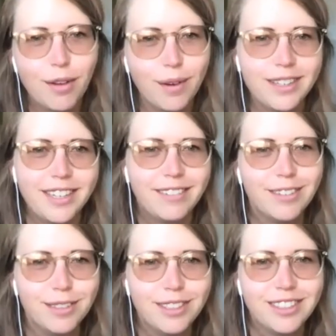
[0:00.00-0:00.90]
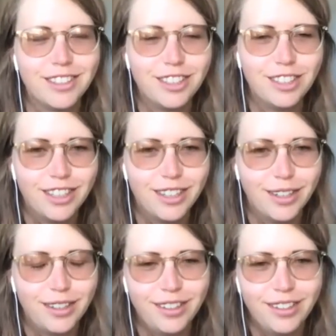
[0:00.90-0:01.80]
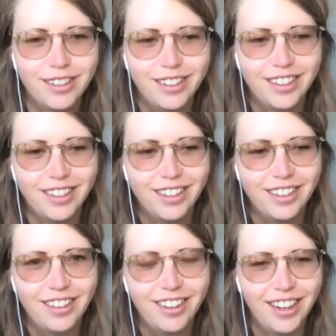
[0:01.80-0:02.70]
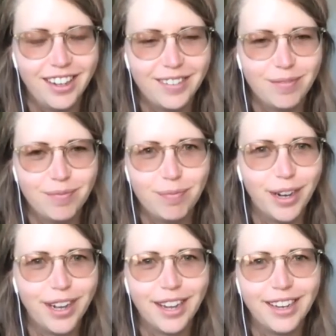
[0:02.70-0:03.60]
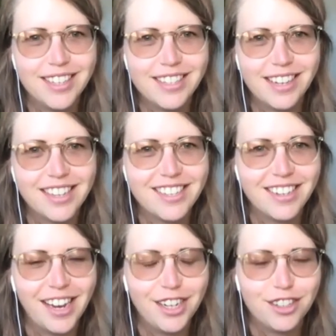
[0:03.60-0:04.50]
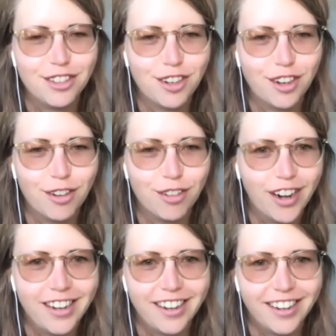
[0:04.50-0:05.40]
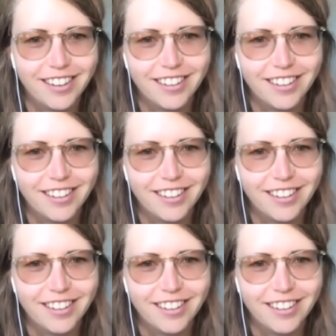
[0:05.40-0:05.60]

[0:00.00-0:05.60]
idea it was such a like bucket list destination to go riding.